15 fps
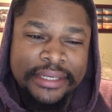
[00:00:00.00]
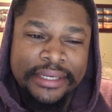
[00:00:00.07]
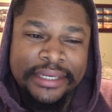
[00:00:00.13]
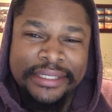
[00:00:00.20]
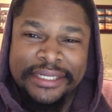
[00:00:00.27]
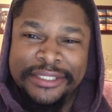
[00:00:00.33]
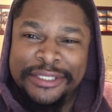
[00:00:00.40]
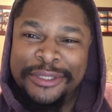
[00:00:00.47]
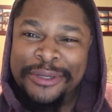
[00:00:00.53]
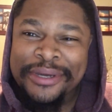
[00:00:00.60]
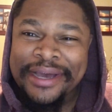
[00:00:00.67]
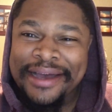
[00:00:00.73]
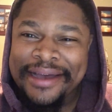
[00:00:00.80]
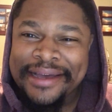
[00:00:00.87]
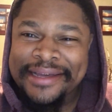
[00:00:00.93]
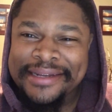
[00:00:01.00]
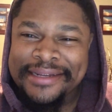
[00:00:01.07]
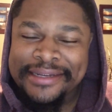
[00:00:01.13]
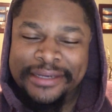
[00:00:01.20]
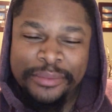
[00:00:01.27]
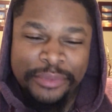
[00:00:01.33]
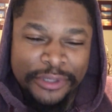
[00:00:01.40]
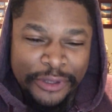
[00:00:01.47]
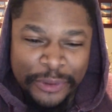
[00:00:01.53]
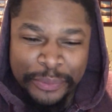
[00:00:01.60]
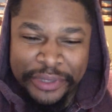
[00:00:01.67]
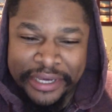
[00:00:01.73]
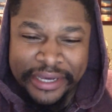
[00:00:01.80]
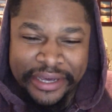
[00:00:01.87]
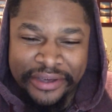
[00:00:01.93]
it doesn't look odd. Below
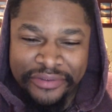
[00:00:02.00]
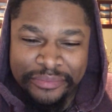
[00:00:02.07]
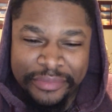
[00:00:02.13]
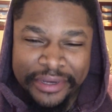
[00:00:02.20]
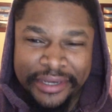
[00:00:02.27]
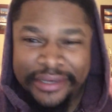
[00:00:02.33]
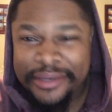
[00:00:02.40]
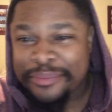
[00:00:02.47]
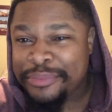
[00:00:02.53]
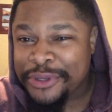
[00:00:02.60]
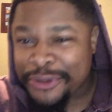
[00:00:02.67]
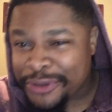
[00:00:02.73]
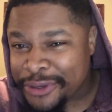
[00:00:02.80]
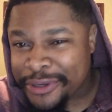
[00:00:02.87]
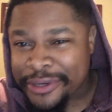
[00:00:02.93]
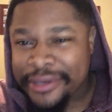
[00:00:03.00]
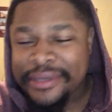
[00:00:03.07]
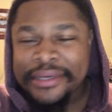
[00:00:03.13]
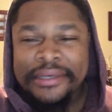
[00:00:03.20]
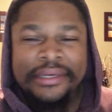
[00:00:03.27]
me, I have my computer.